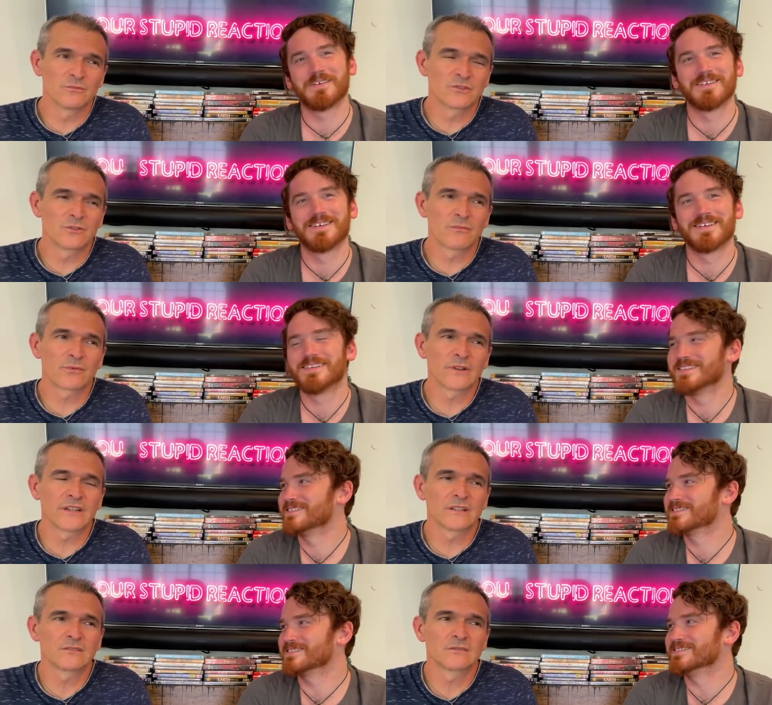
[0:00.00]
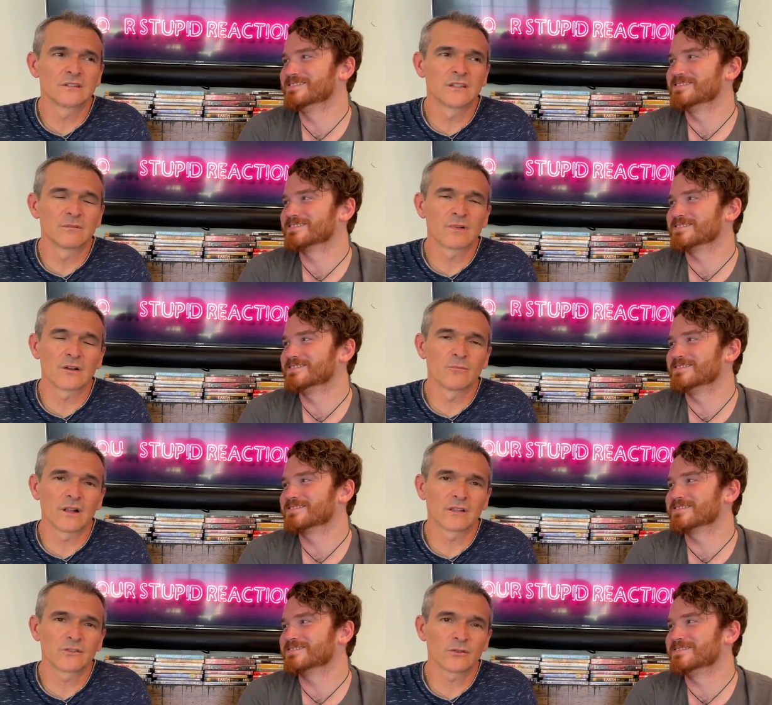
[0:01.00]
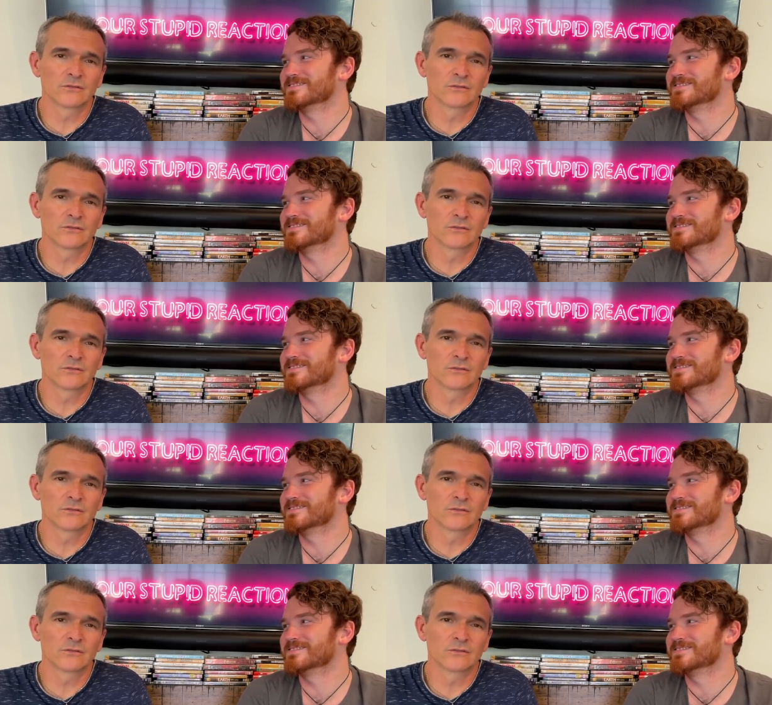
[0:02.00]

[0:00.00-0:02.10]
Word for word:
Speaker 1: Dhoom 3, and then Baahubali 2.